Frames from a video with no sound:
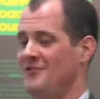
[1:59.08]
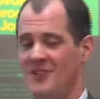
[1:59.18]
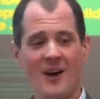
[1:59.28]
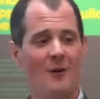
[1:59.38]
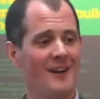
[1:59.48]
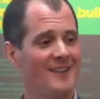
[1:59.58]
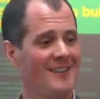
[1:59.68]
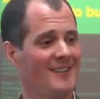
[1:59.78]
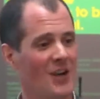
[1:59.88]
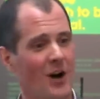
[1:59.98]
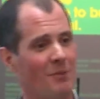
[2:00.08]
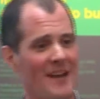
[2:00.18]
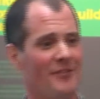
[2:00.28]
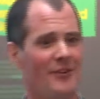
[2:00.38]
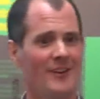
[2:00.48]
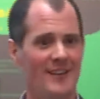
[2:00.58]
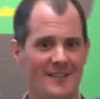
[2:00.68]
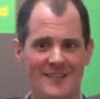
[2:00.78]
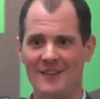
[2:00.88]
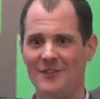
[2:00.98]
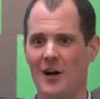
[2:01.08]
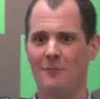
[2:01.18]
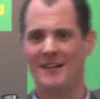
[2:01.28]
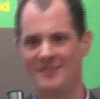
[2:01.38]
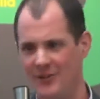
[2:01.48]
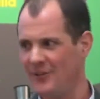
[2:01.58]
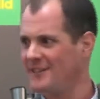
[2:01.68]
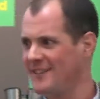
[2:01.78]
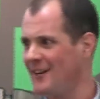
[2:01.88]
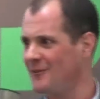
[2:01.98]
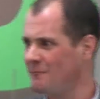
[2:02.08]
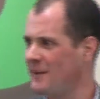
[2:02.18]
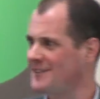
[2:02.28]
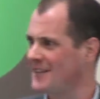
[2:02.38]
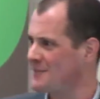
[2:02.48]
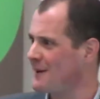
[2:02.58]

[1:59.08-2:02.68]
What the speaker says: "No idea. You can't plan 30 years out. You can't plan 2 years out. Basically, it's